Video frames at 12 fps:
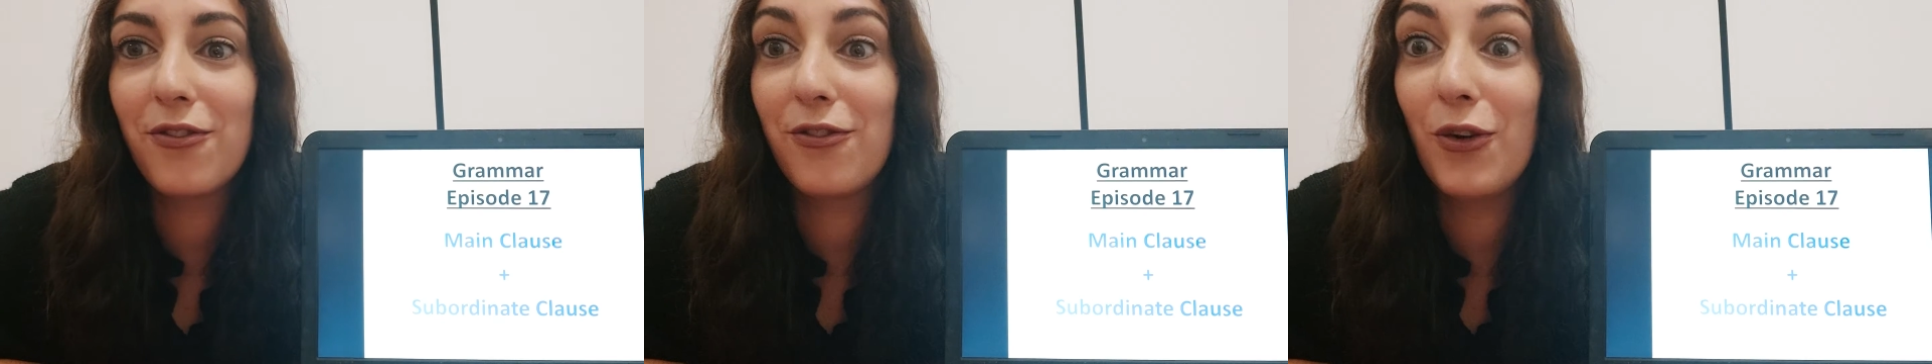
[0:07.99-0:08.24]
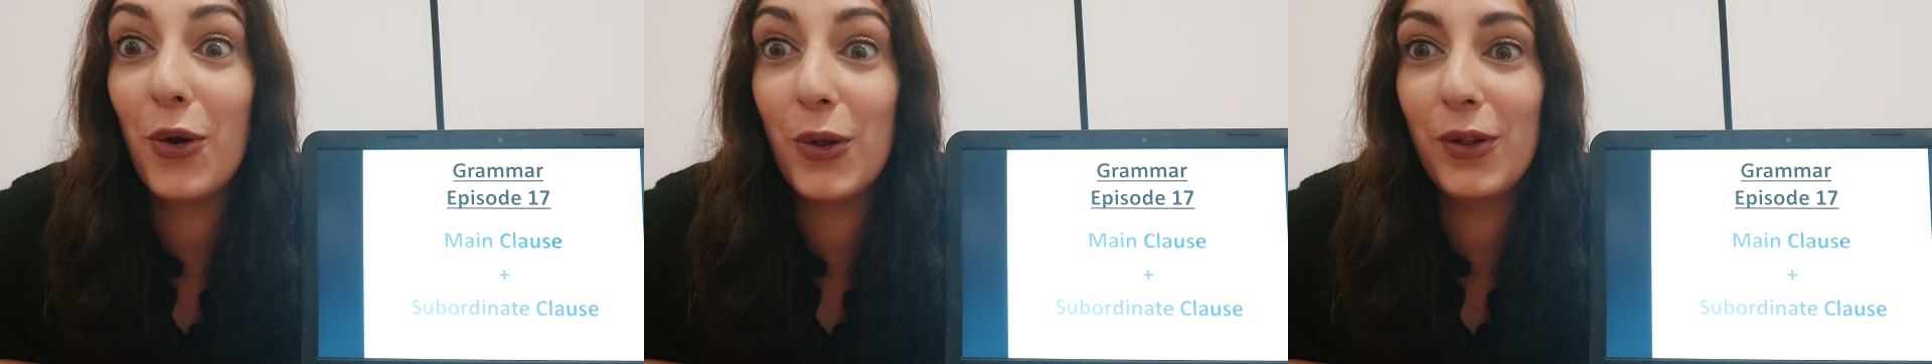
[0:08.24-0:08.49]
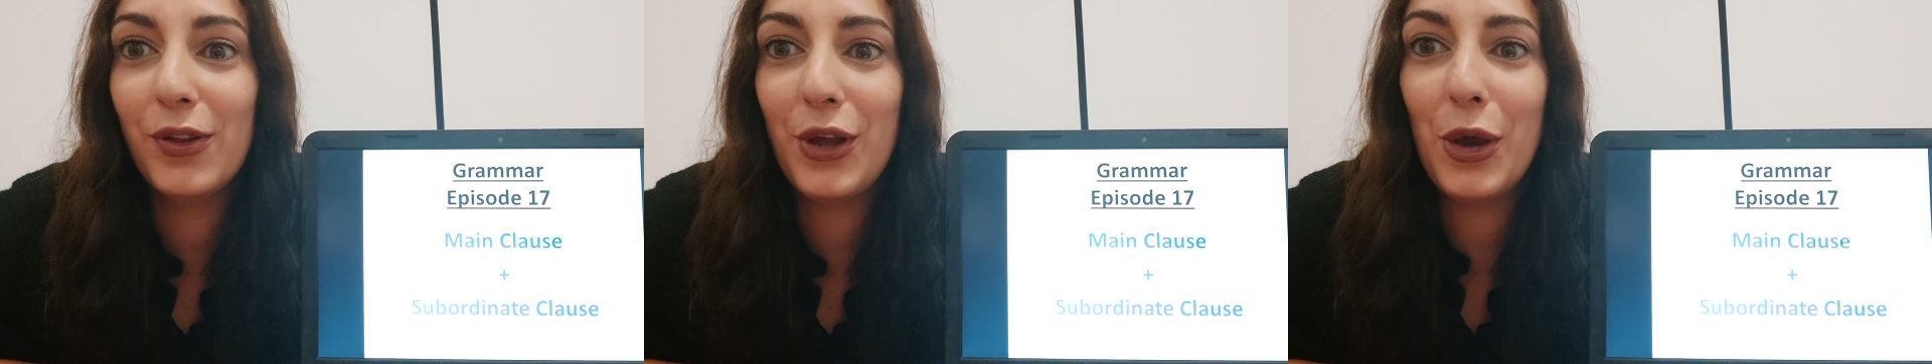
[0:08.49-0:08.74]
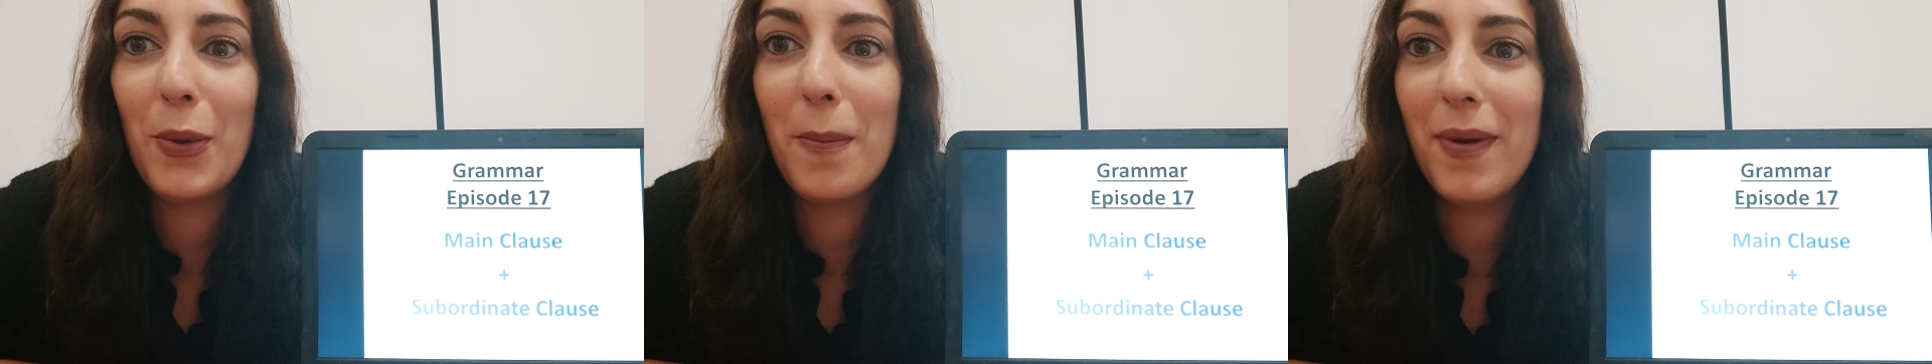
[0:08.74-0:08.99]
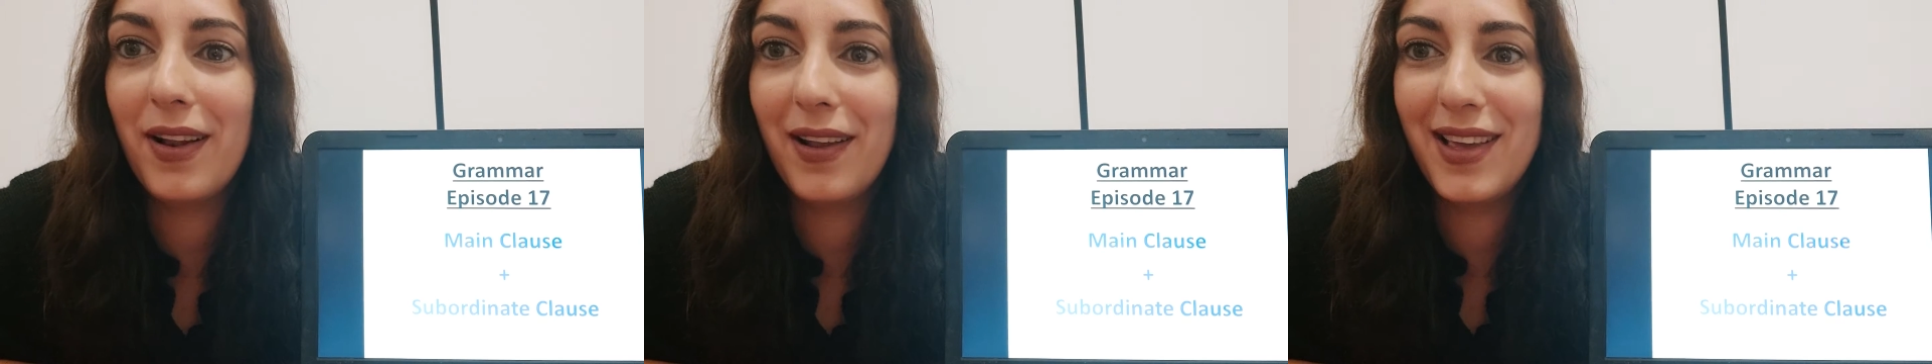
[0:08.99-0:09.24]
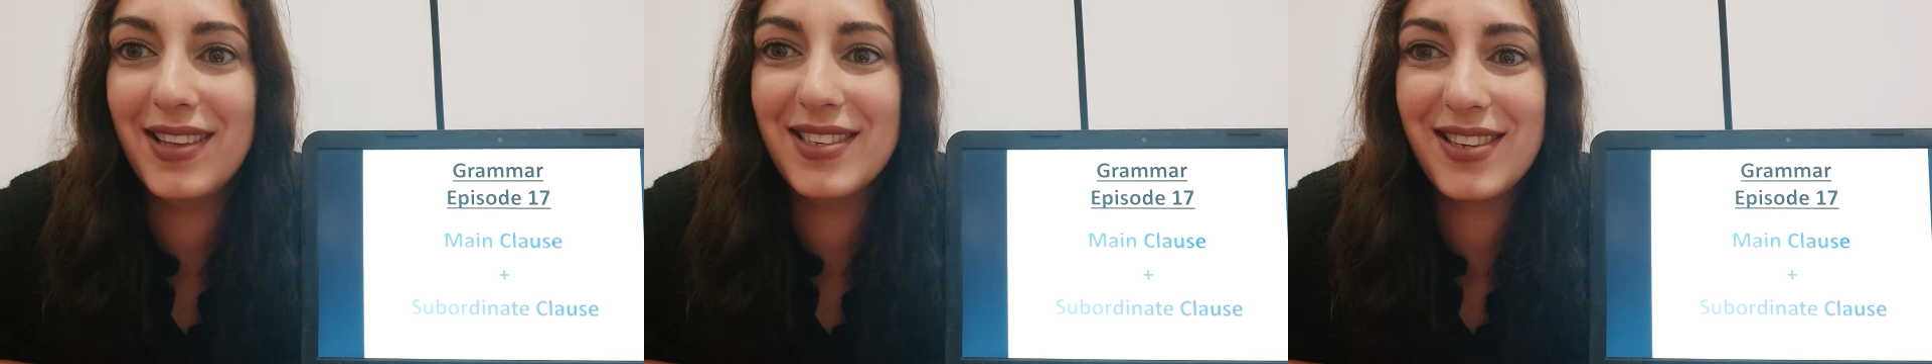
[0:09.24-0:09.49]
full,
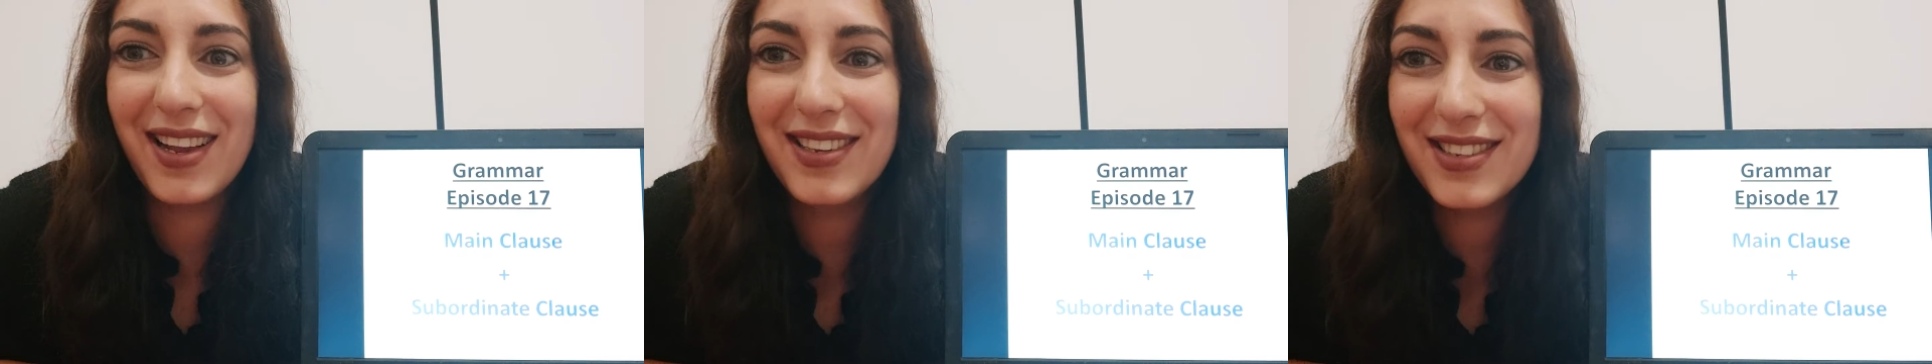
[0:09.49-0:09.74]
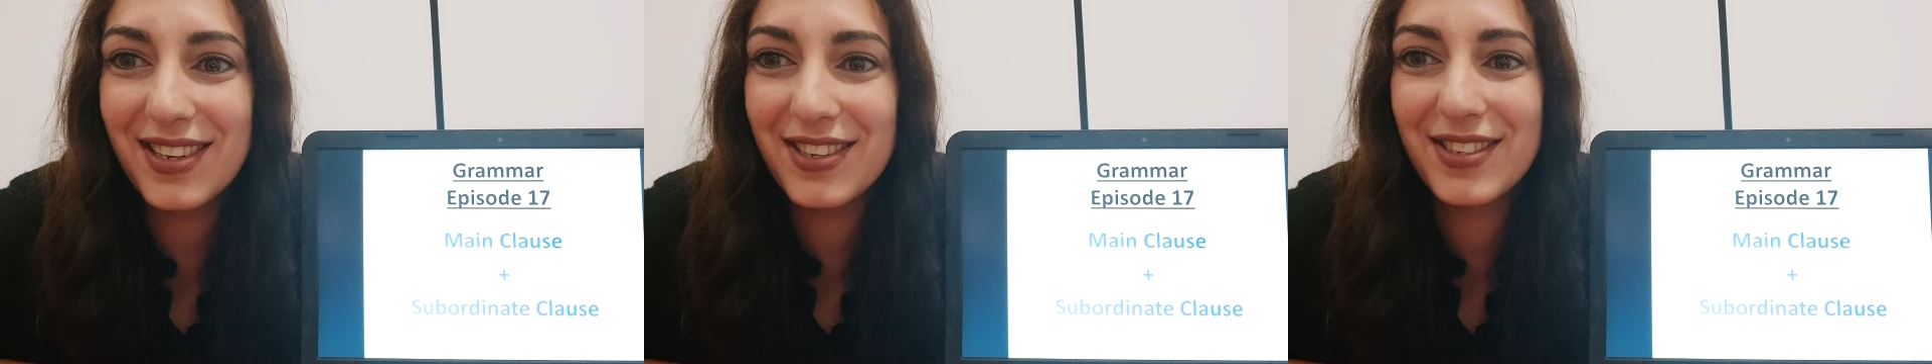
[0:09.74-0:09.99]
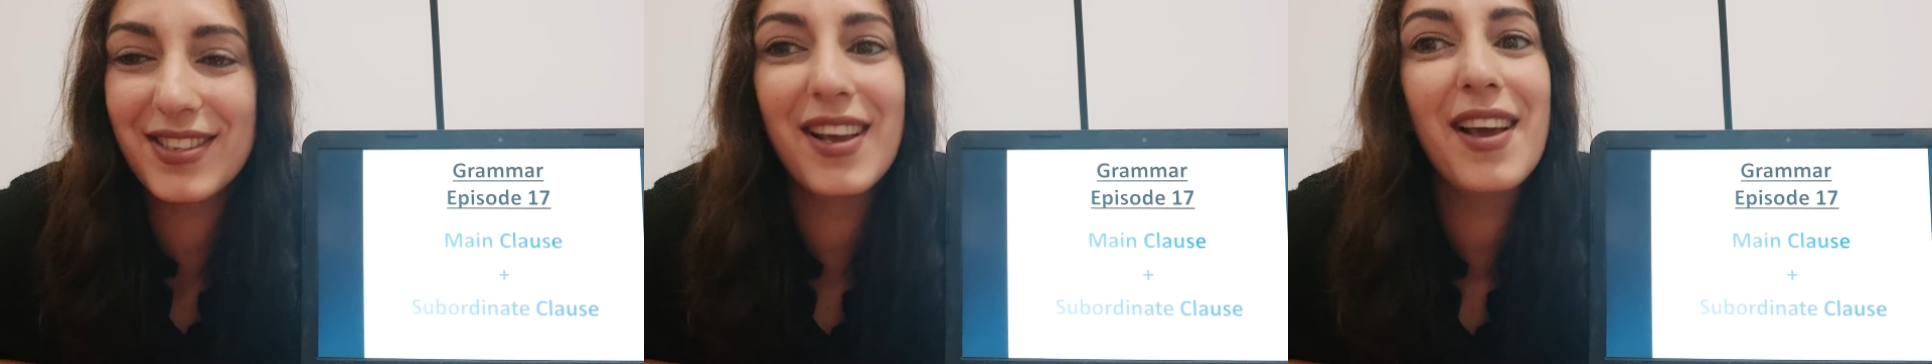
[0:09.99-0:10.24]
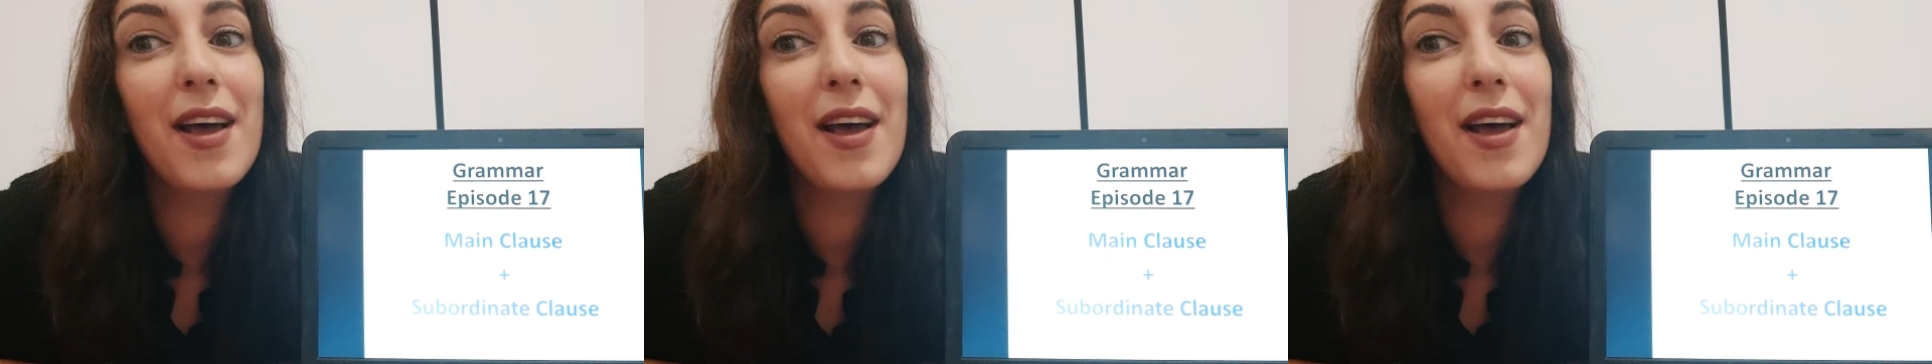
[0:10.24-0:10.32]
complete sentence